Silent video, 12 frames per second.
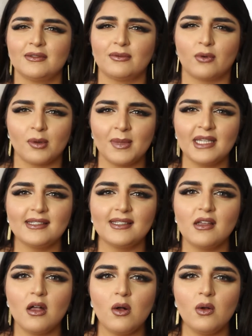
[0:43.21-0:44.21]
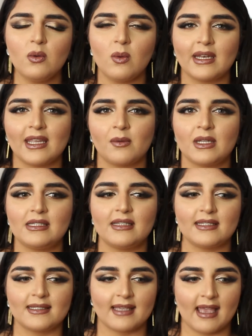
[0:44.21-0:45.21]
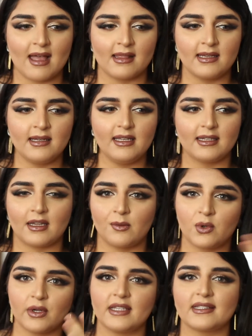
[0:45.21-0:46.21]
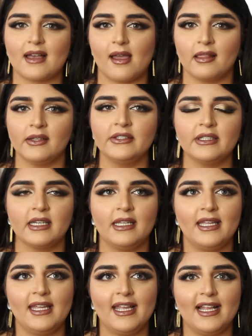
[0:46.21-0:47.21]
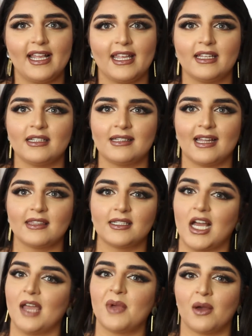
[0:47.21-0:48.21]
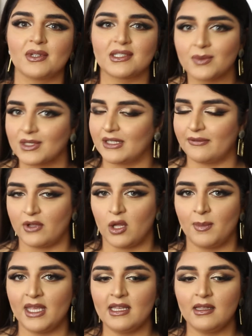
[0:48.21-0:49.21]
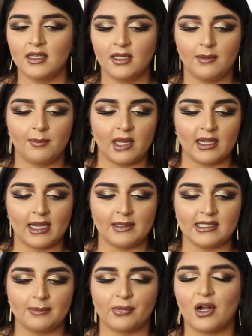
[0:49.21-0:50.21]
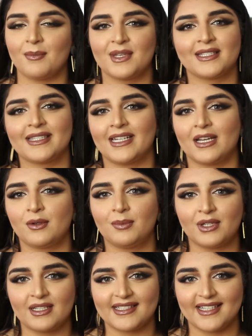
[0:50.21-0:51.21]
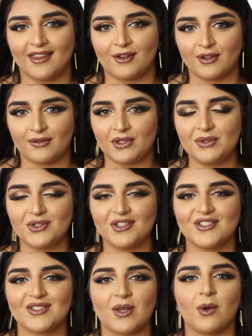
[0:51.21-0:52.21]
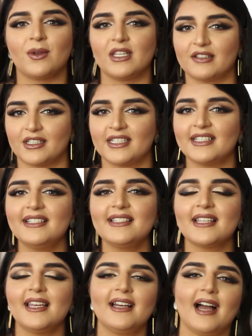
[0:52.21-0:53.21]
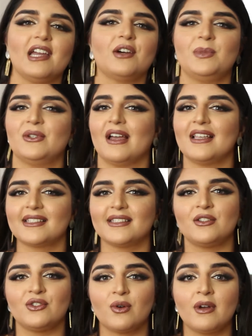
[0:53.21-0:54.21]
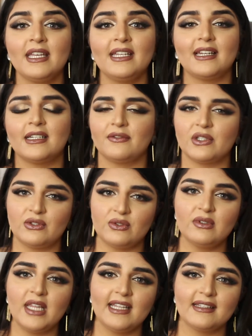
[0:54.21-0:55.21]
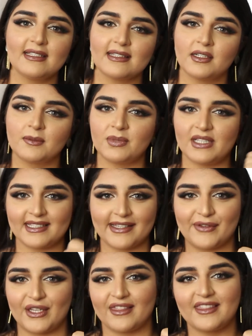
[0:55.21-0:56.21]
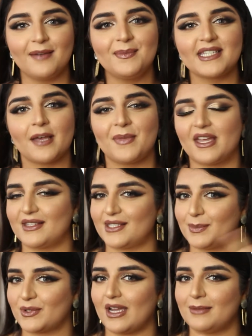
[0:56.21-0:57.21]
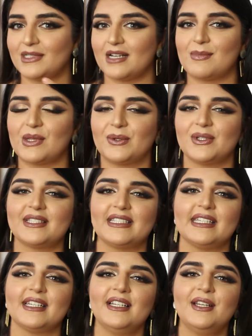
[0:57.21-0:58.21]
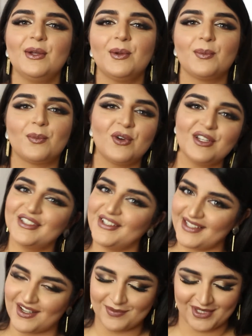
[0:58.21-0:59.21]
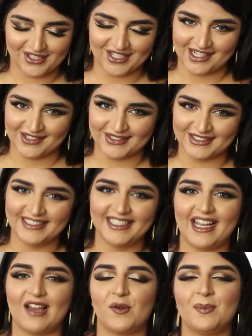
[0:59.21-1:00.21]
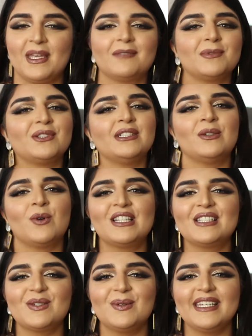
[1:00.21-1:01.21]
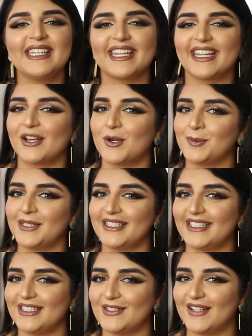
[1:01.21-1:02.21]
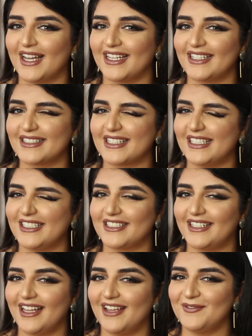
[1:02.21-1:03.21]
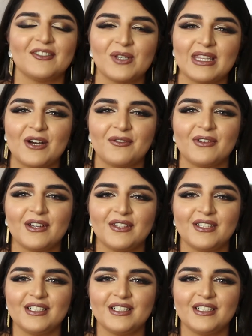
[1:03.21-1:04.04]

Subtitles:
4 months ago when I went to this gala and I wore this eye look, and at the time I wasn't really filming, but I did promise that I would put it together in the future, so here it is. I hope you guys enjoy it, and if you do like this look, please give it a thumbs up and subscribe down below to see more looks on my channel. I will be uploading once a week, and I hope to see you guys each time. Without further